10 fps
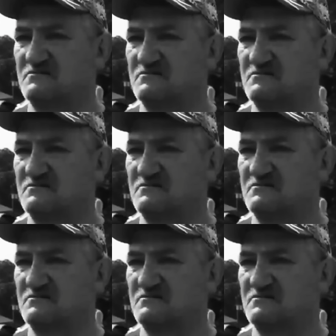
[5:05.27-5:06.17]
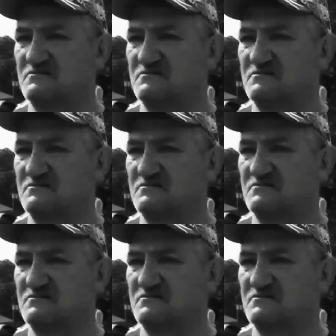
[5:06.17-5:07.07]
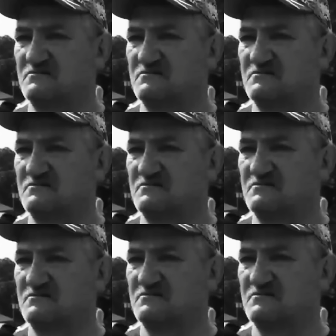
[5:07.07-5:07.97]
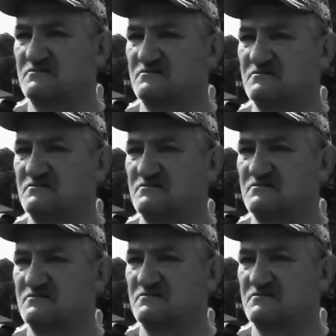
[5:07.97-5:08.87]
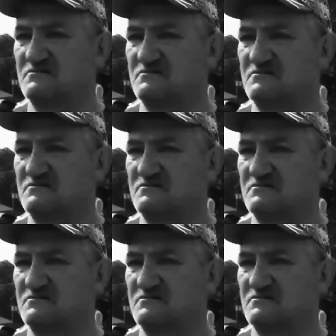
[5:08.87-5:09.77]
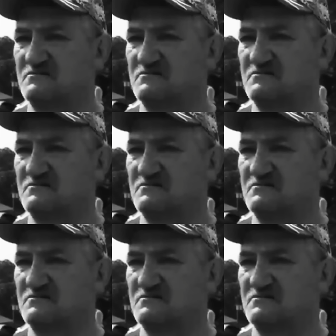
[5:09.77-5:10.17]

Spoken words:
[no speech]